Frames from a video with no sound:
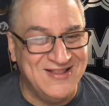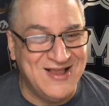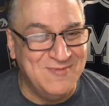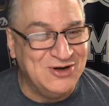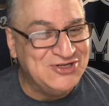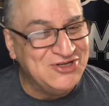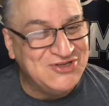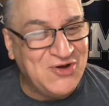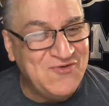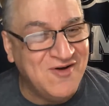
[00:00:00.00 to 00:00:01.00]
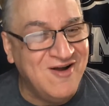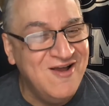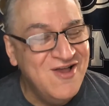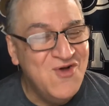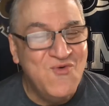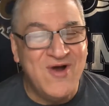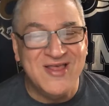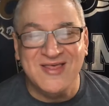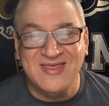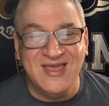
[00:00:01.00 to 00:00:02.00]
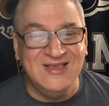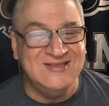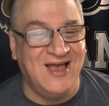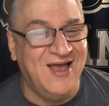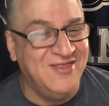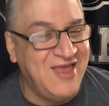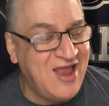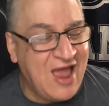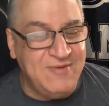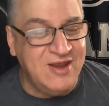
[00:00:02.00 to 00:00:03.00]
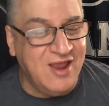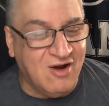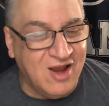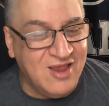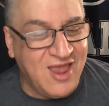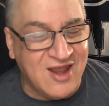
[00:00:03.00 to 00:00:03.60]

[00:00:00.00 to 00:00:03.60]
Commercial's over. One of the things that I've been hearing,